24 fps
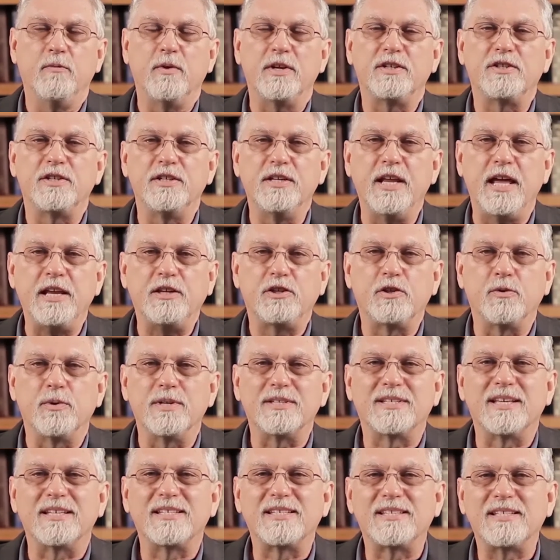in which
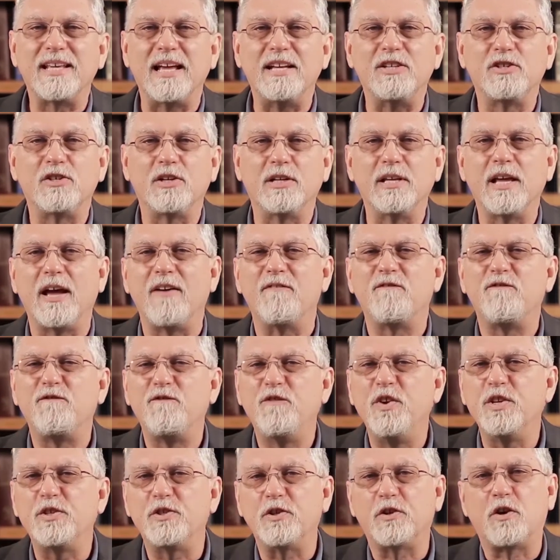nature is essentially a
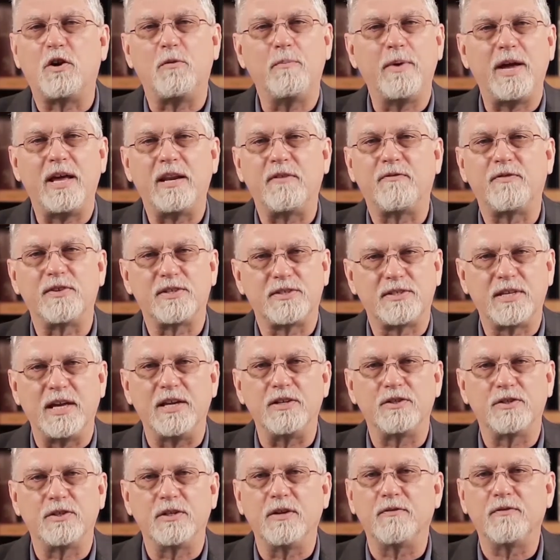physical
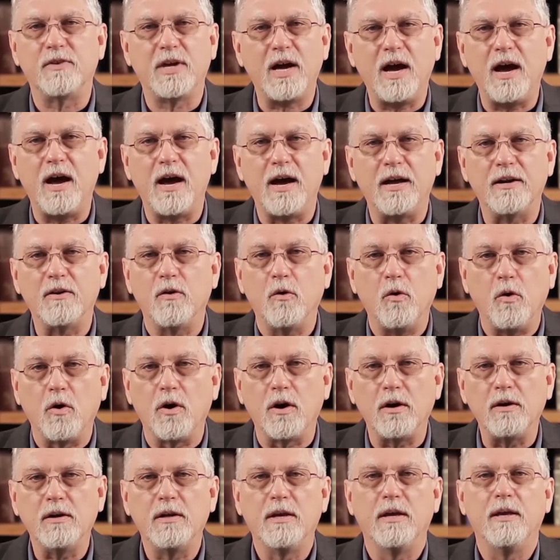manifestation of God,
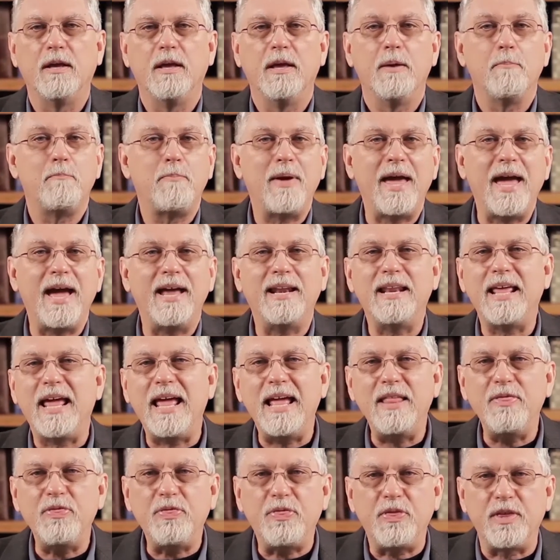or
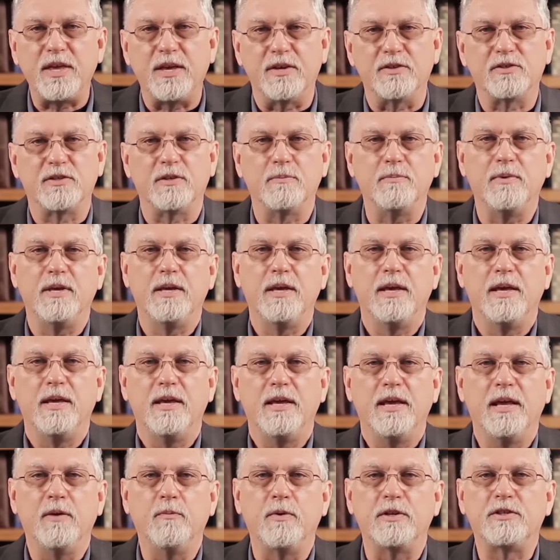panentheism,
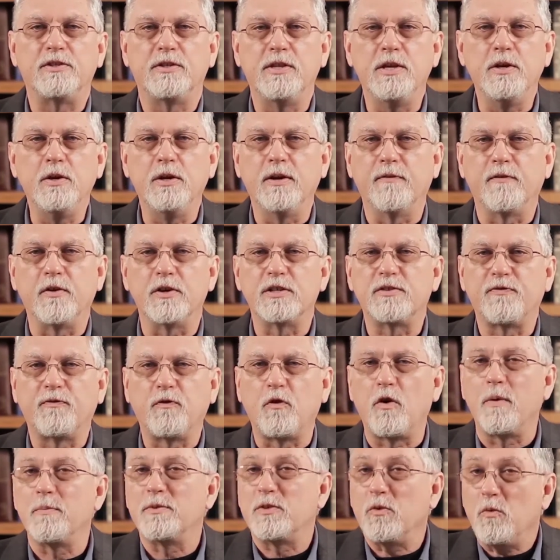in which the universe
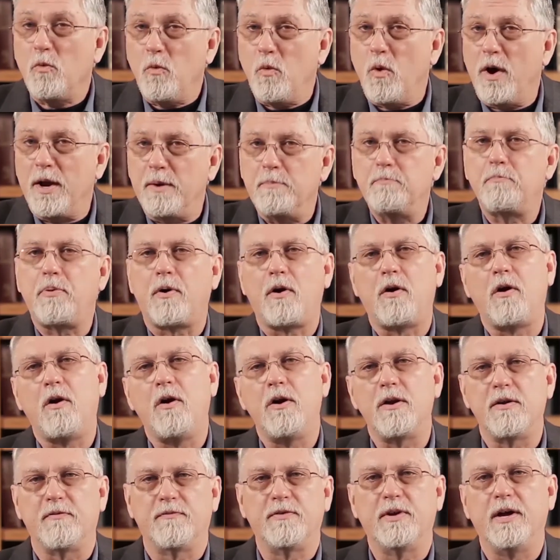forms one
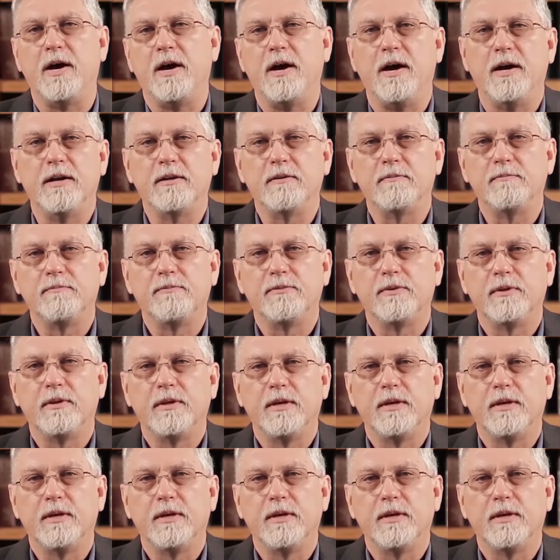part of God.